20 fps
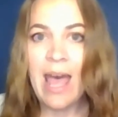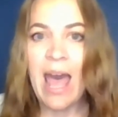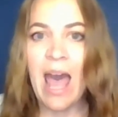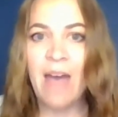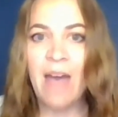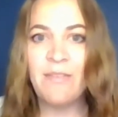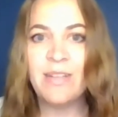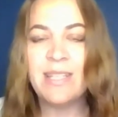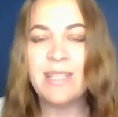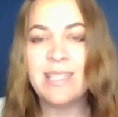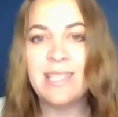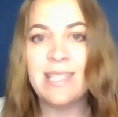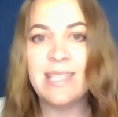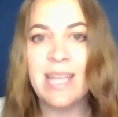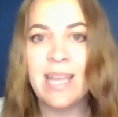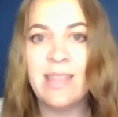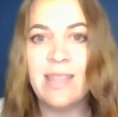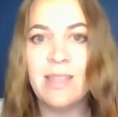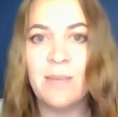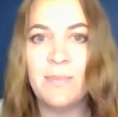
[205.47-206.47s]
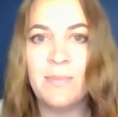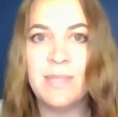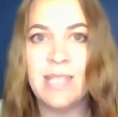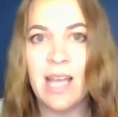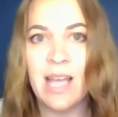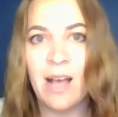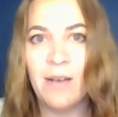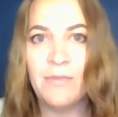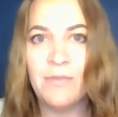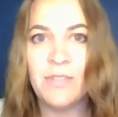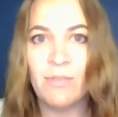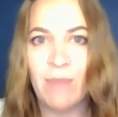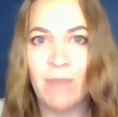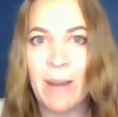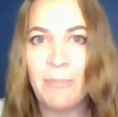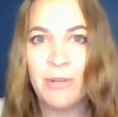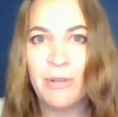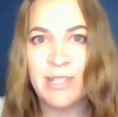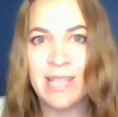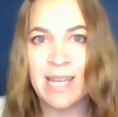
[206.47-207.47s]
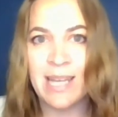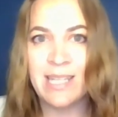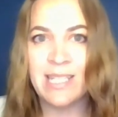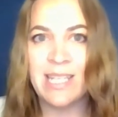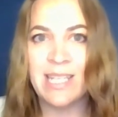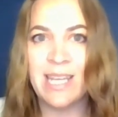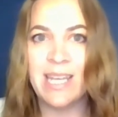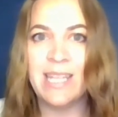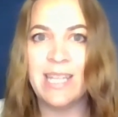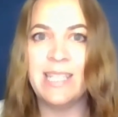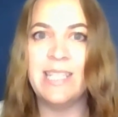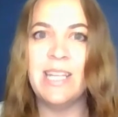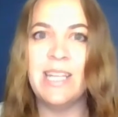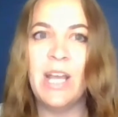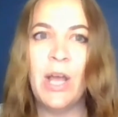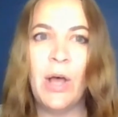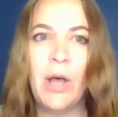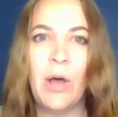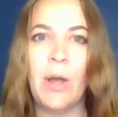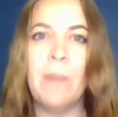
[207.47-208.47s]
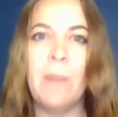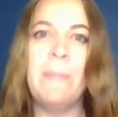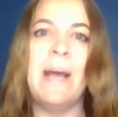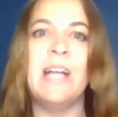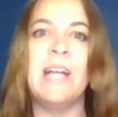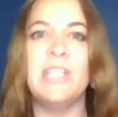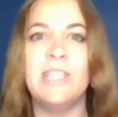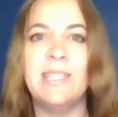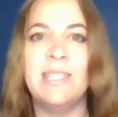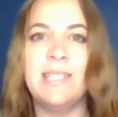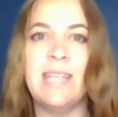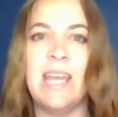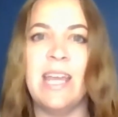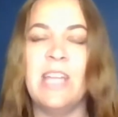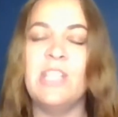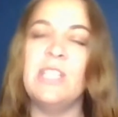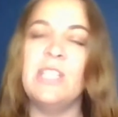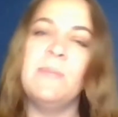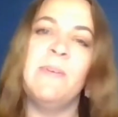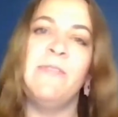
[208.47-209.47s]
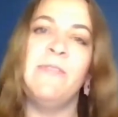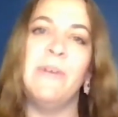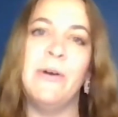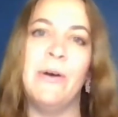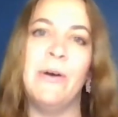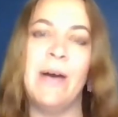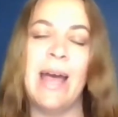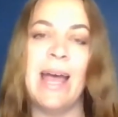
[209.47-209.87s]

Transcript: haven't seen themselves represented on pageant stages before.